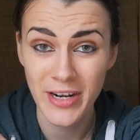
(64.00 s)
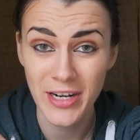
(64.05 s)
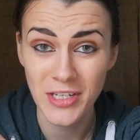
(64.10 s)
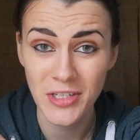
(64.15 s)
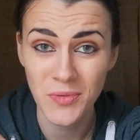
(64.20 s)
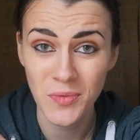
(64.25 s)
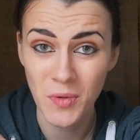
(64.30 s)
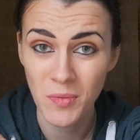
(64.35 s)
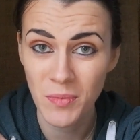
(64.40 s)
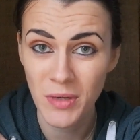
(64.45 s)

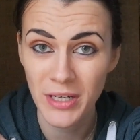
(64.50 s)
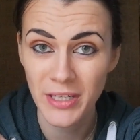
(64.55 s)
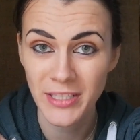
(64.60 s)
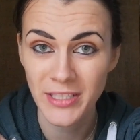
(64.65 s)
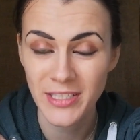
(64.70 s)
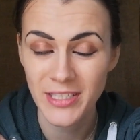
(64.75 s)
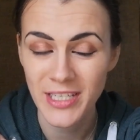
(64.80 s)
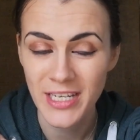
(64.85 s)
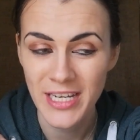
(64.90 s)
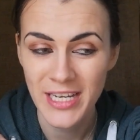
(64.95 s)
actual
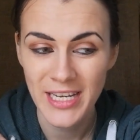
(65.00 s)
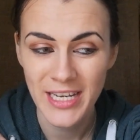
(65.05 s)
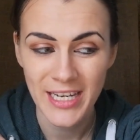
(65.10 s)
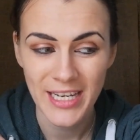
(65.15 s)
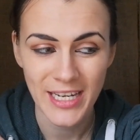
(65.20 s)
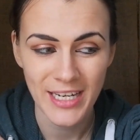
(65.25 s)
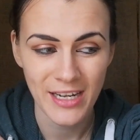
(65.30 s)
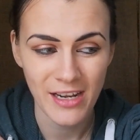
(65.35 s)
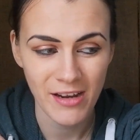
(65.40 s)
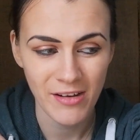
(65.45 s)
mind,
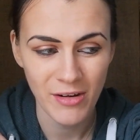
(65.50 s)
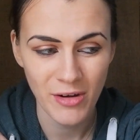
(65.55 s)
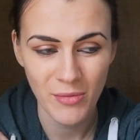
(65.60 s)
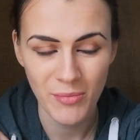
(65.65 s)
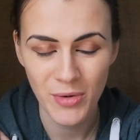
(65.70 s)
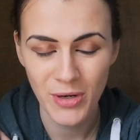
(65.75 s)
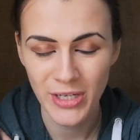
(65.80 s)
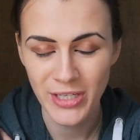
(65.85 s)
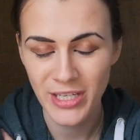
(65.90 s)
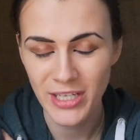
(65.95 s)
and how your
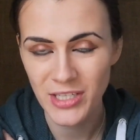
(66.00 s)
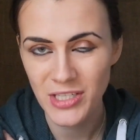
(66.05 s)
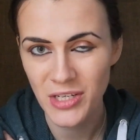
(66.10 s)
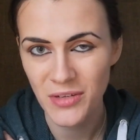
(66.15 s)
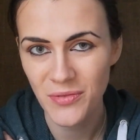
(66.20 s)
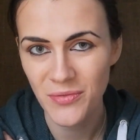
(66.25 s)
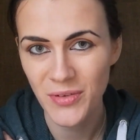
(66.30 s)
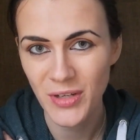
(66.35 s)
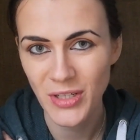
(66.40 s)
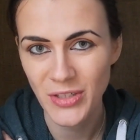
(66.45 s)
mind actually
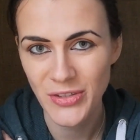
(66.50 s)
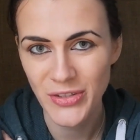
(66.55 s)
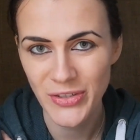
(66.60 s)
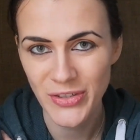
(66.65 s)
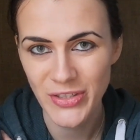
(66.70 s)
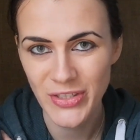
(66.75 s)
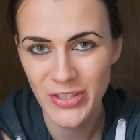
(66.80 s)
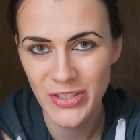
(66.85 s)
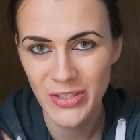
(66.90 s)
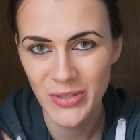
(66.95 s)

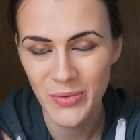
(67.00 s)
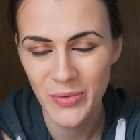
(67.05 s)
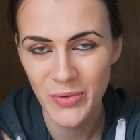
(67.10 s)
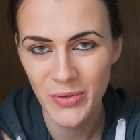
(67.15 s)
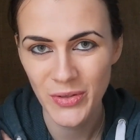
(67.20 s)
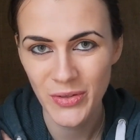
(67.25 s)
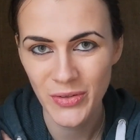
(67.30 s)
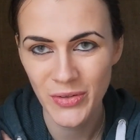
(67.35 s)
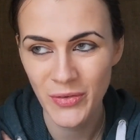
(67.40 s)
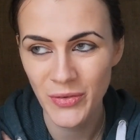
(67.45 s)
filters
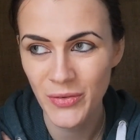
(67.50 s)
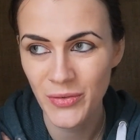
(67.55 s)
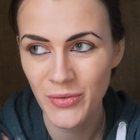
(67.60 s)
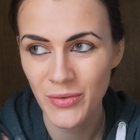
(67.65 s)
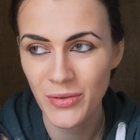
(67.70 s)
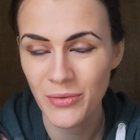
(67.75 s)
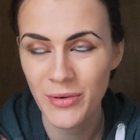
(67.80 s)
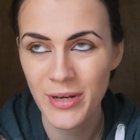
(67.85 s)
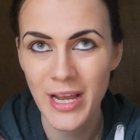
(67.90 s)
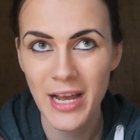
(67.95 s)
the
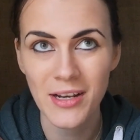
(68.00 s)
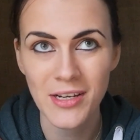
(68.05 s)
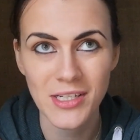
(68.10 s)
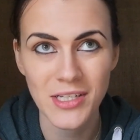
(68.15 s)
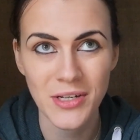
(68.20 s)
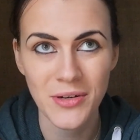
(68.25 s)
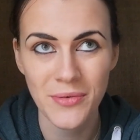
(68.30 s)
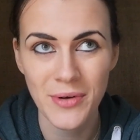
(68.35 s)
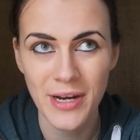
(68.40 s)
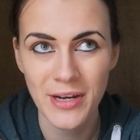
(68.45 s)

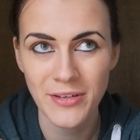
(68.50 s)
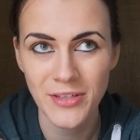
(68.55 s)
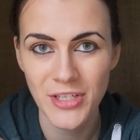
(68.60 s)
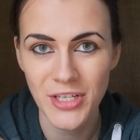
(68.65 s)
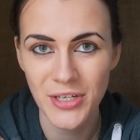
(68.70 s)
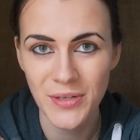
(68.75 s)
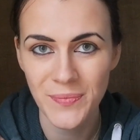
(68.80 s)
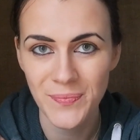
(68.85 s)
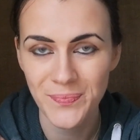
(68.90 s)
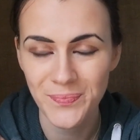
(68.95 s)
reality around
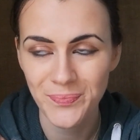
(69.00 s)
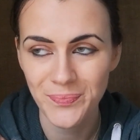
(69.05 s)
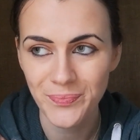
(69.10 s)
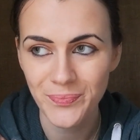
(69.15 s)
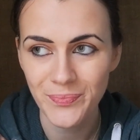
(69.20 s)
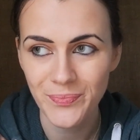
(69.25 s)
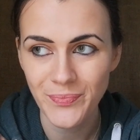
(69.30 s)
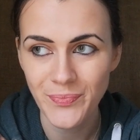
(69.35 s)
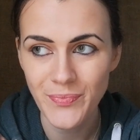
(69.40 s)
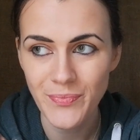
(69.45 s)
you.
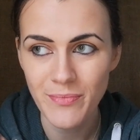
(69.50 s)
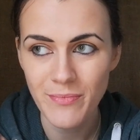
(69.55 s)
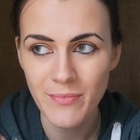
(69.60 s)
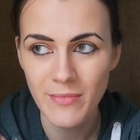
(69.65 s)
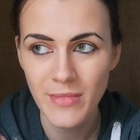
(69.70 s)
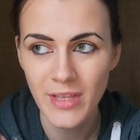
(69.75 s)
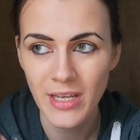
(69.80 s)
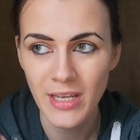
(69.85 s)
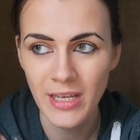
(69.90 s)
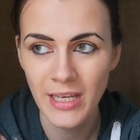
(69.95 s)

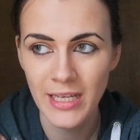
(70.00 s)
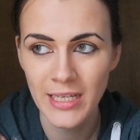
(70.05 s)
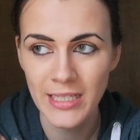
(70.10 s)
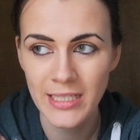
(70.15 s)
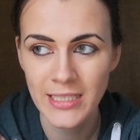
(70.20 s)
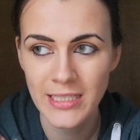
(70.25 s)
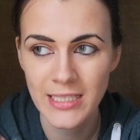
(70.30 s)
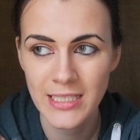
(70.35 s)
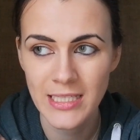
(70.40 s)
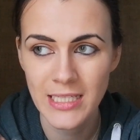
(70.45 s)

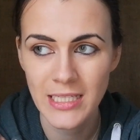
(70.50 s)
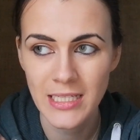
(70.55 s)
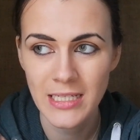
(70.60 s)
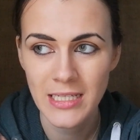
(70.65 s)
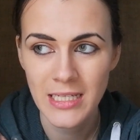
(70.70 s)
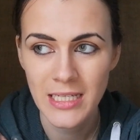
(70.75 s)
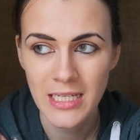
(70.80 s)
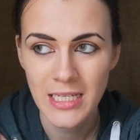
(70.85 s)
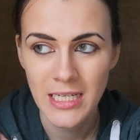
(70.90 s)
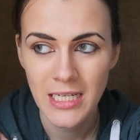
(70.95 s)
And
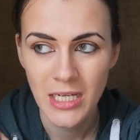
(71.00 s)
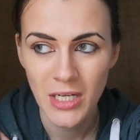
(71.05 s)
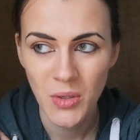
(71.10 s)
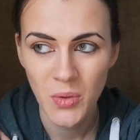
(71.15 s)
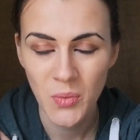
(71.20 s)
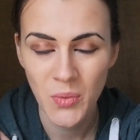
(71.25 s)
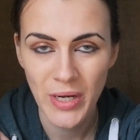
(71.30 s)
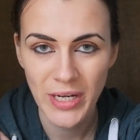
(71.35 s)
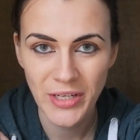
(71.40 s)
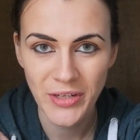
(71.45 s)

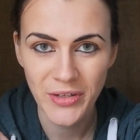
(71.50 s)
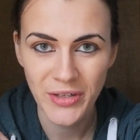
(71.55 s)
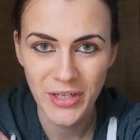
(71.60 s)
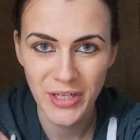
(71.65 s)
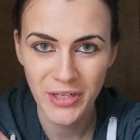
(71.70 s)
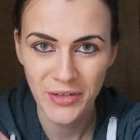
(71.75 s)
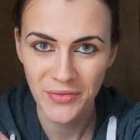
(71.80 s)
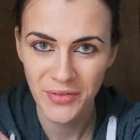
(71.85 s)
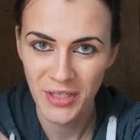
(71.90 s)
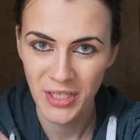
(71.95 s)
when you're
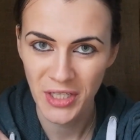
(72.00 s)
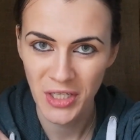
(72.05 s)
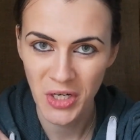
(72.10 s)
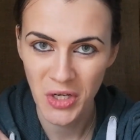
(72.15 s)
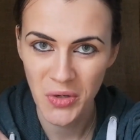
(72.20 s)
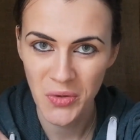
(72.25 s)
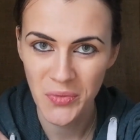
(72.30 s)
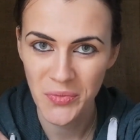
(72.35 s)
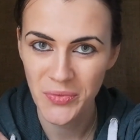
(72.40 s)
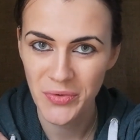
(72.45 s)
kind of feeling
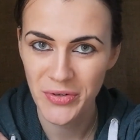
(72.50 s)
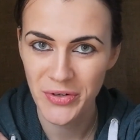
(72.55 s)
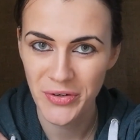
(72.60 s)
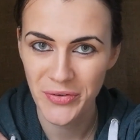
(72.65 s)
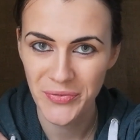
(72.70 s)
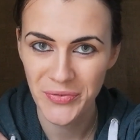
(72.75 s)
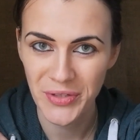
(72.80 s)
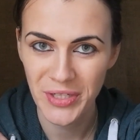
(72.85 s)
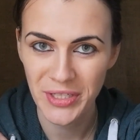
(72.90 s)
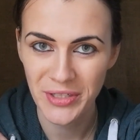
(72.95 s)
low or you're
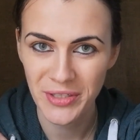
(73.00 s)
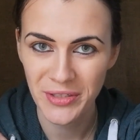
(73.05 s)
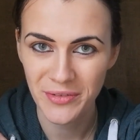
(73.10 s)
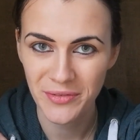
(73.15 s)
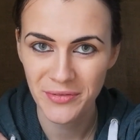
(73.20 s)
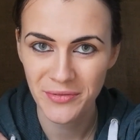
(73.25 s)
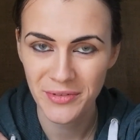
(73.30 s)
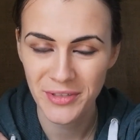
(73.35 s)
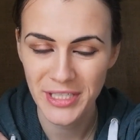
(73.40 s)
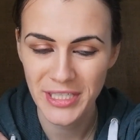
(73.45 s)
feeling
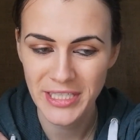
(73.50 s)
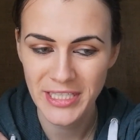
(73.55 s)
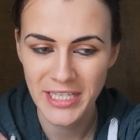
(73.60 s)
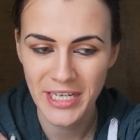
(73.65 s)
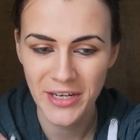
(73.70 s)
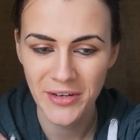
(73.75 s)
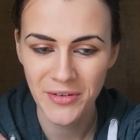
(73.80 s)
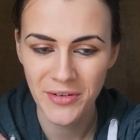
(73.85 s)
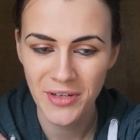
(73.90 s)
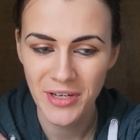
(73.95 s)
really
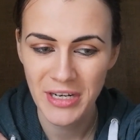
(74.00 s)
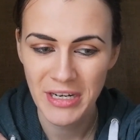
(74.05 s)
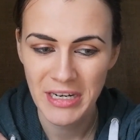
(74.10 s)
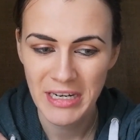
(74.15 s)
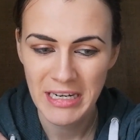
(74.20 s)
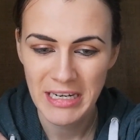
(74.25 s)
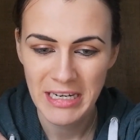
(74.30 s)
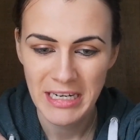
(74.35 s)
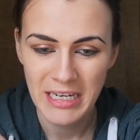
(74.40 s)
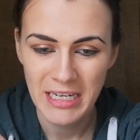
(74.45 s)
down,
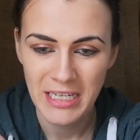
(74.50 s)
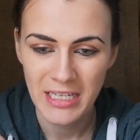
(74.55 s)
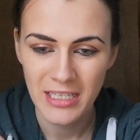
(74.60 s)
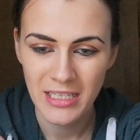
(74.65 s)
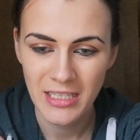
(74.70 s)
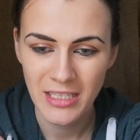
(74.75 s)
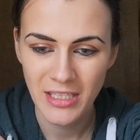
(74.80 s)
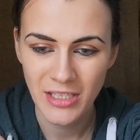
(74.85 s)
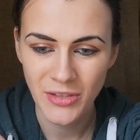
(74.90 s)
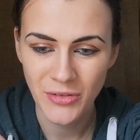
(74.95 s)

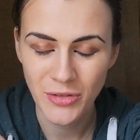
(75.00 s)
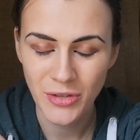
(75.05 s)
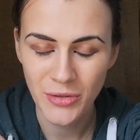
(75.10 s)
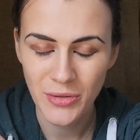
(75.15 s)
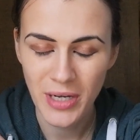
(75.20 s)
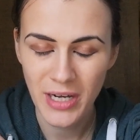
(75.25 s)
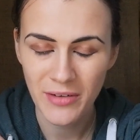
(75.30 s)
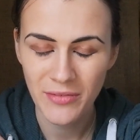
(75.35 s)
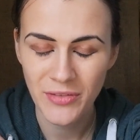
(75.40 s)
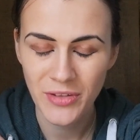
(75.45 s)
you do
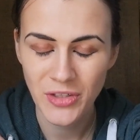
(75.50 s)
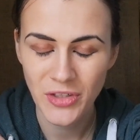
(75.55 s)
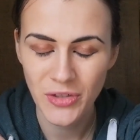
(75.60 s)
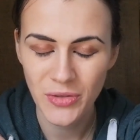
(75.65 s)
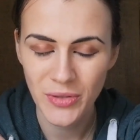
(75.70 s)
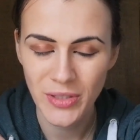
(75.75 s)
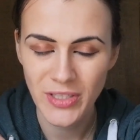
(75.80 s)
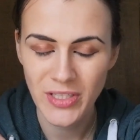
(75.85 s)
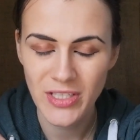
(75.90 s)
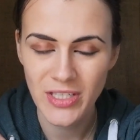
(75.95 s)
have the
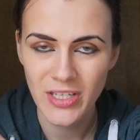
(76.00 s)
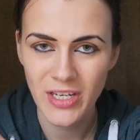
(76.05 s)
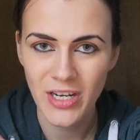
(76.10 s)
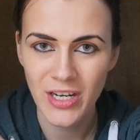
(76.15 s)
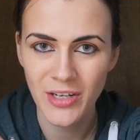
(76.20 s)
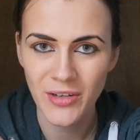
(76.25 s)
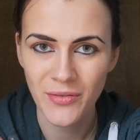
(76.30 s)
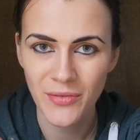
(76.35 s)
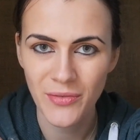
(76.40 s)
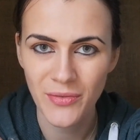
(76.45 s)
choice to
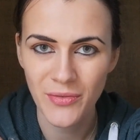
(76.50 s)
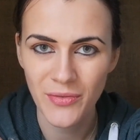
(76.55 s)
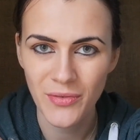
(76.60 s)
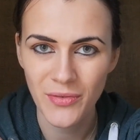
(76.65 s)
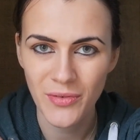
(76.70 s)
kind of,